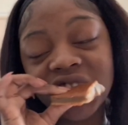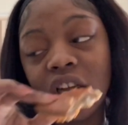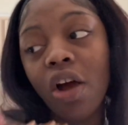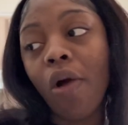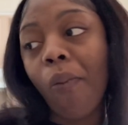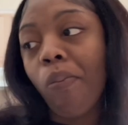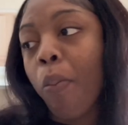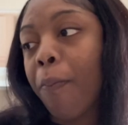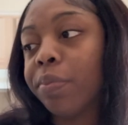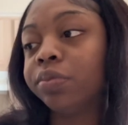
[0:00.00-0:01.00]

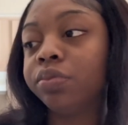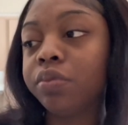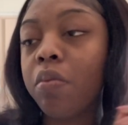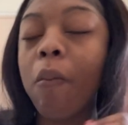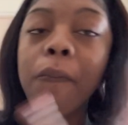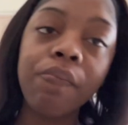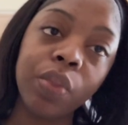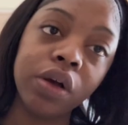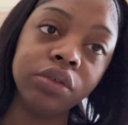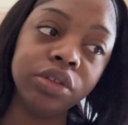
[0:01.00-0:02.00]

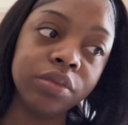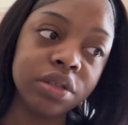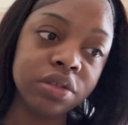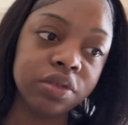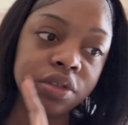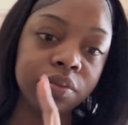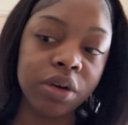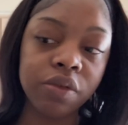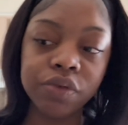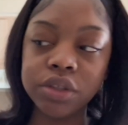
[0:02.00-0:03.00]
I'll do myself some
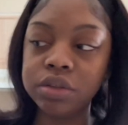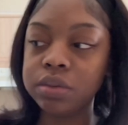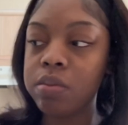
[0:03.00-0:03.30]
breakfast.